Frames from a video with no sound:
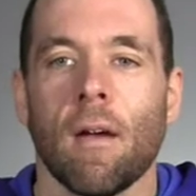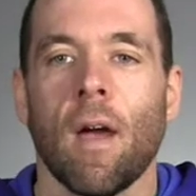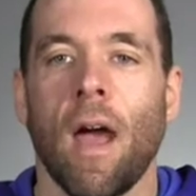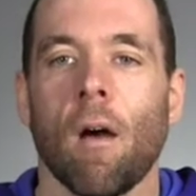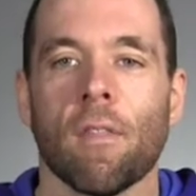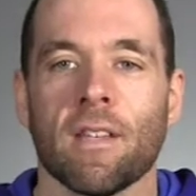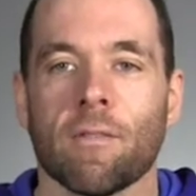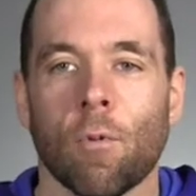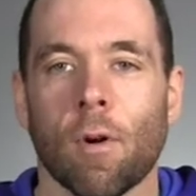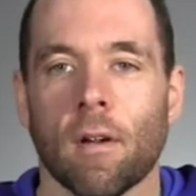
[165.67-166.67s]
how this
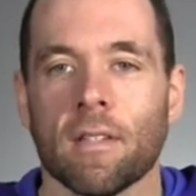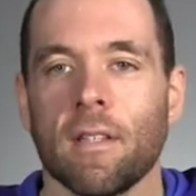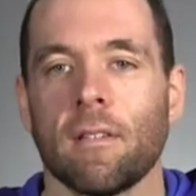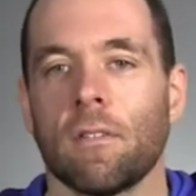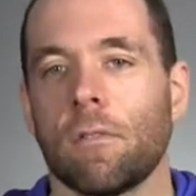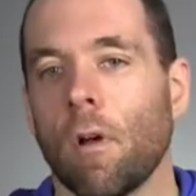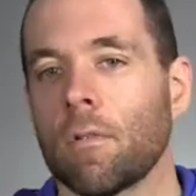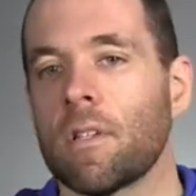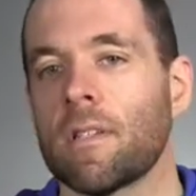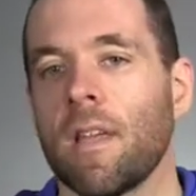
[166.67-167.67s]
works, and don't
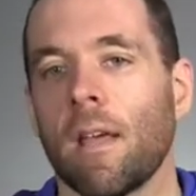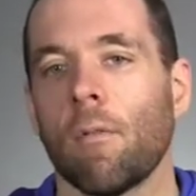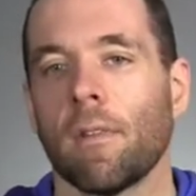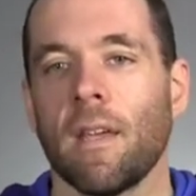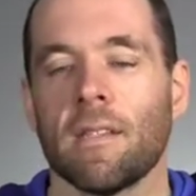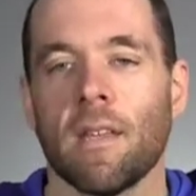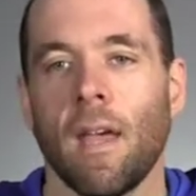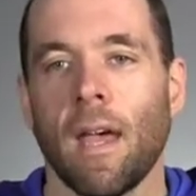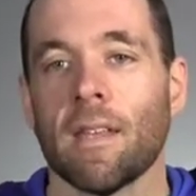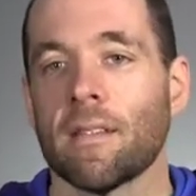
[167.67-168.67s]
just take what they
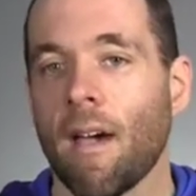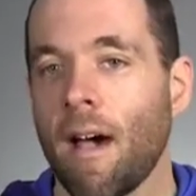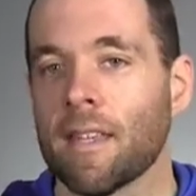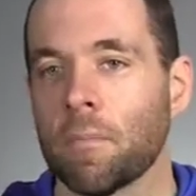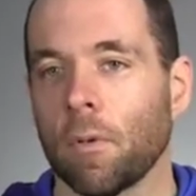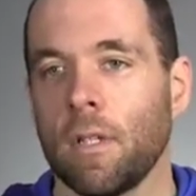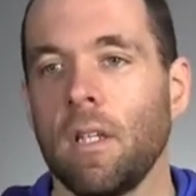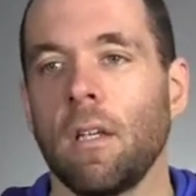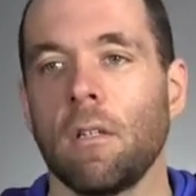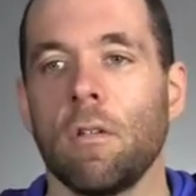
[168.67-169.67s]
say as gospel. You
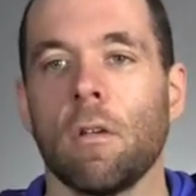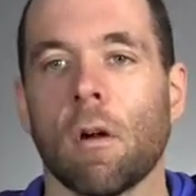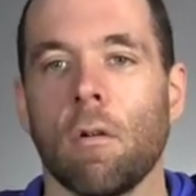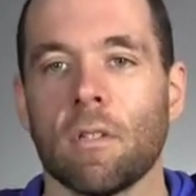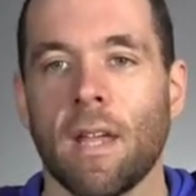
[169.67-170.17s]
need to do your own